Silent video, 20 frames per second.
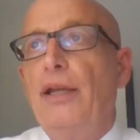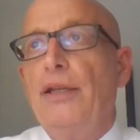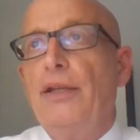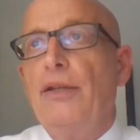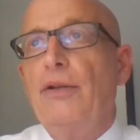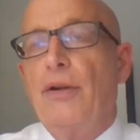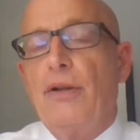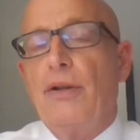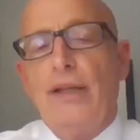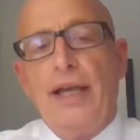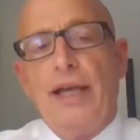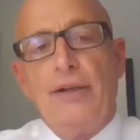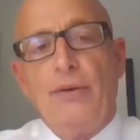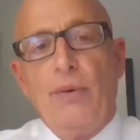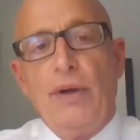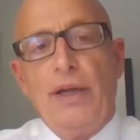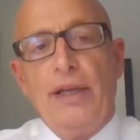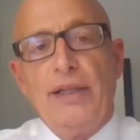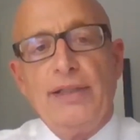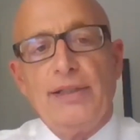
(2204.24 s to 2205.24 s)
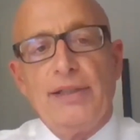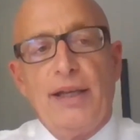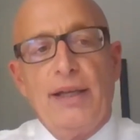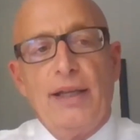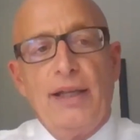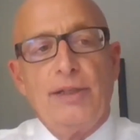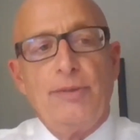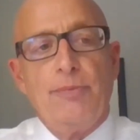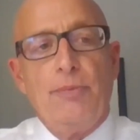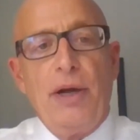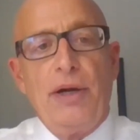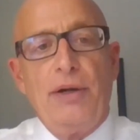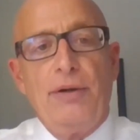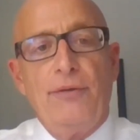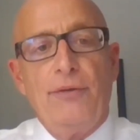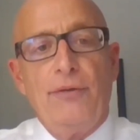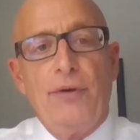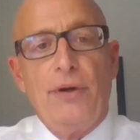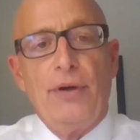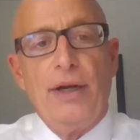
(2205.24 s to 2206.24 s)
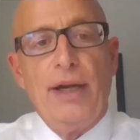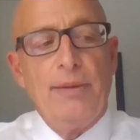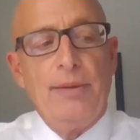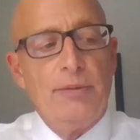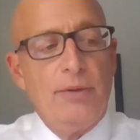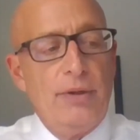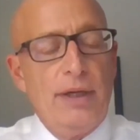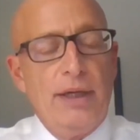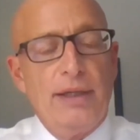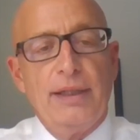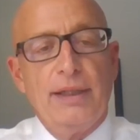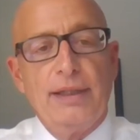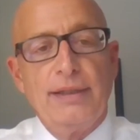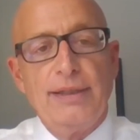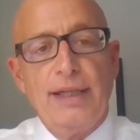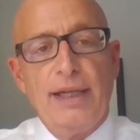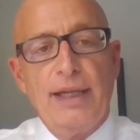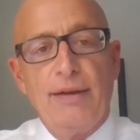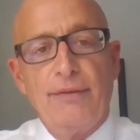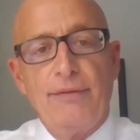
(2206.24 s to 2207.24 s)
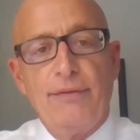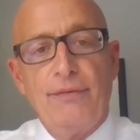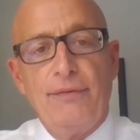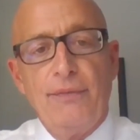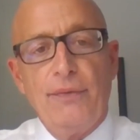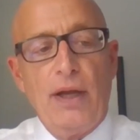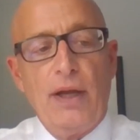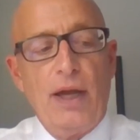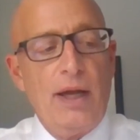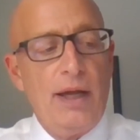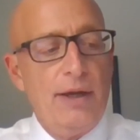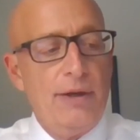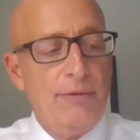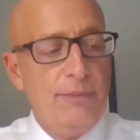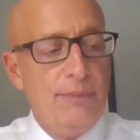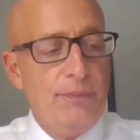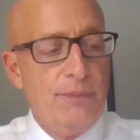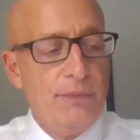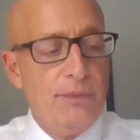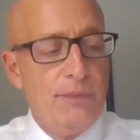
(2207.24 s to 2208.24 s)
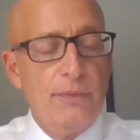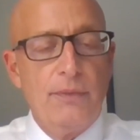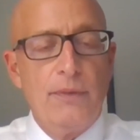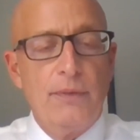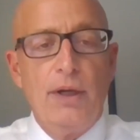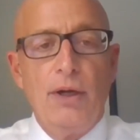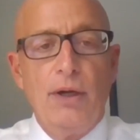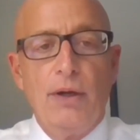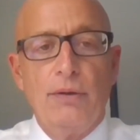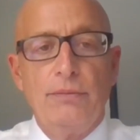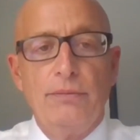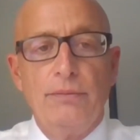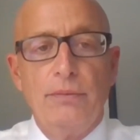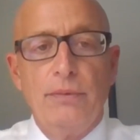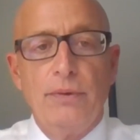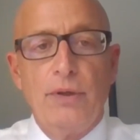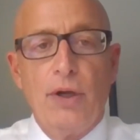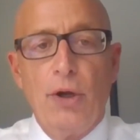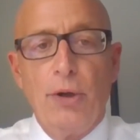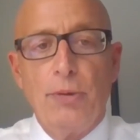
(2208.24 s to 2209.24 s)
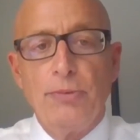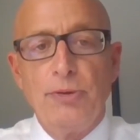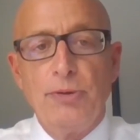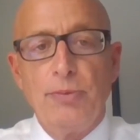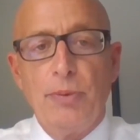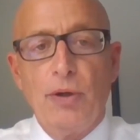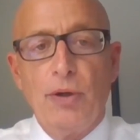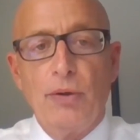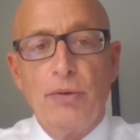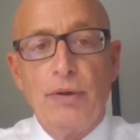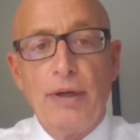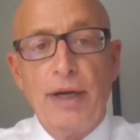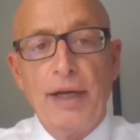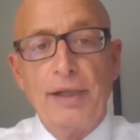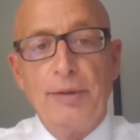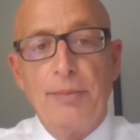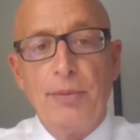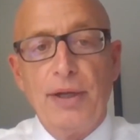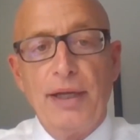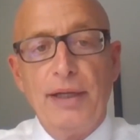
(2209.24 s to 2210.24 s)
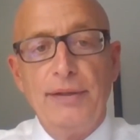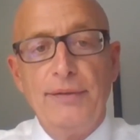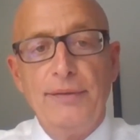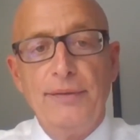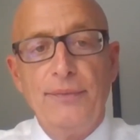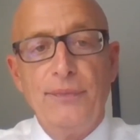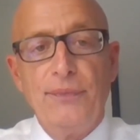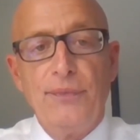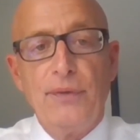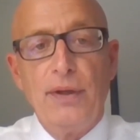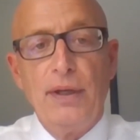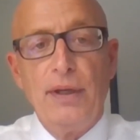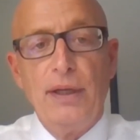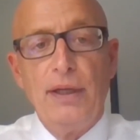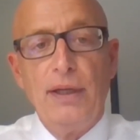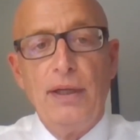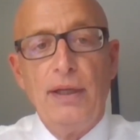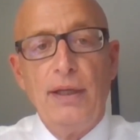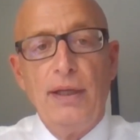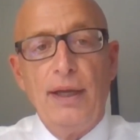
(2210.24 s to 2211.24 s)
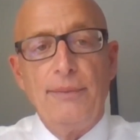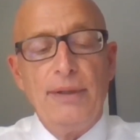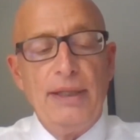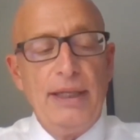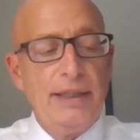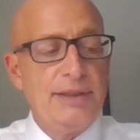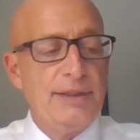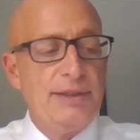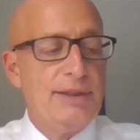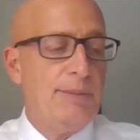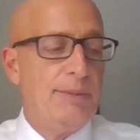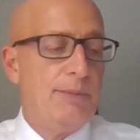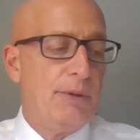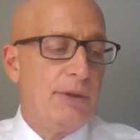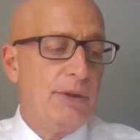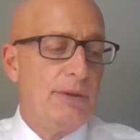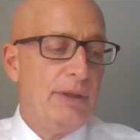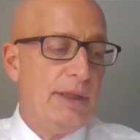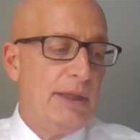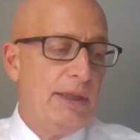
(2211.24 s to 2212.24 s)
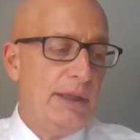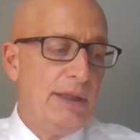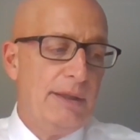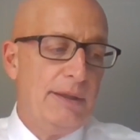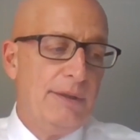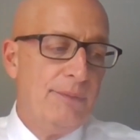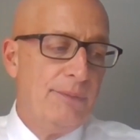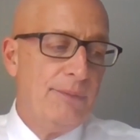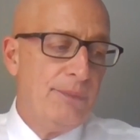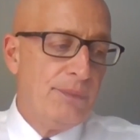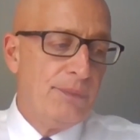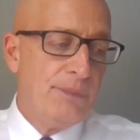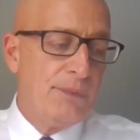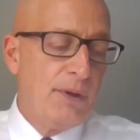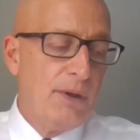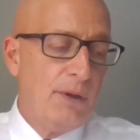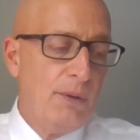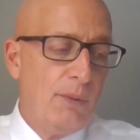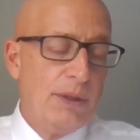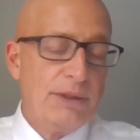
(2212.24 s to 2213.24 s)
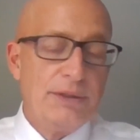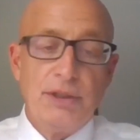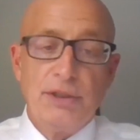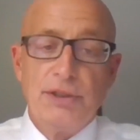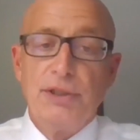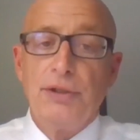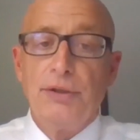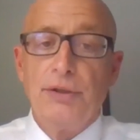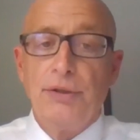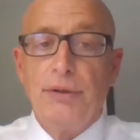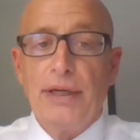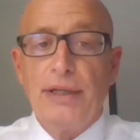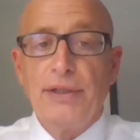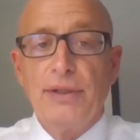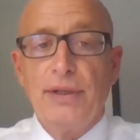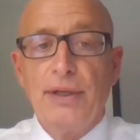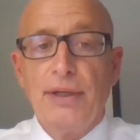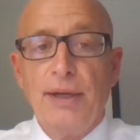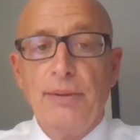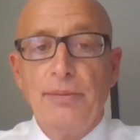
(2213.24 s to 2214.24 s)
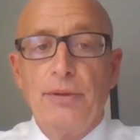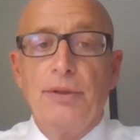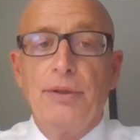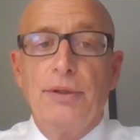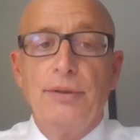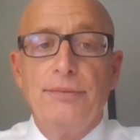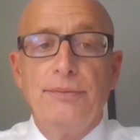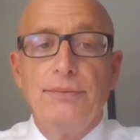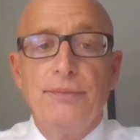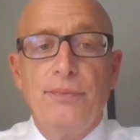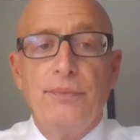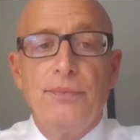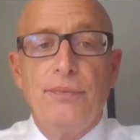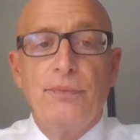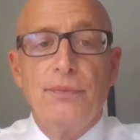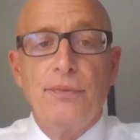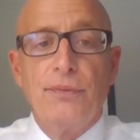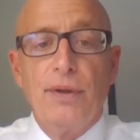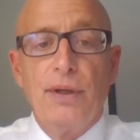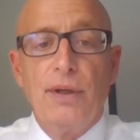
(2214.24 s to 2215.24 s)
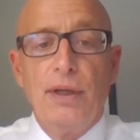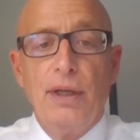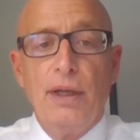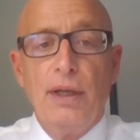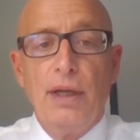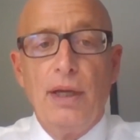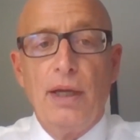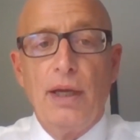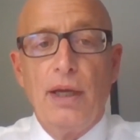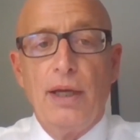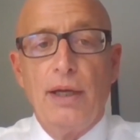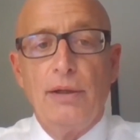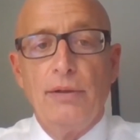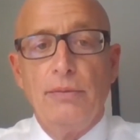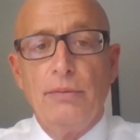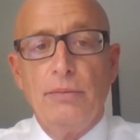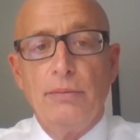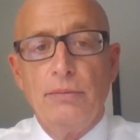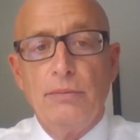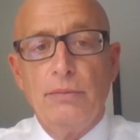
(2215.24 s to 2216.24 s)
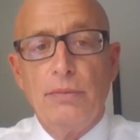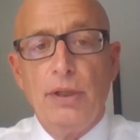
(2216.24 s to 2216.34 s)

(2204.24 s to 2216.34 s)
in a lot of ways, it's better for a neighborhood, I think, to have the homes be owner occupied. I mean, that's typically what deteriorates a neighborhood. And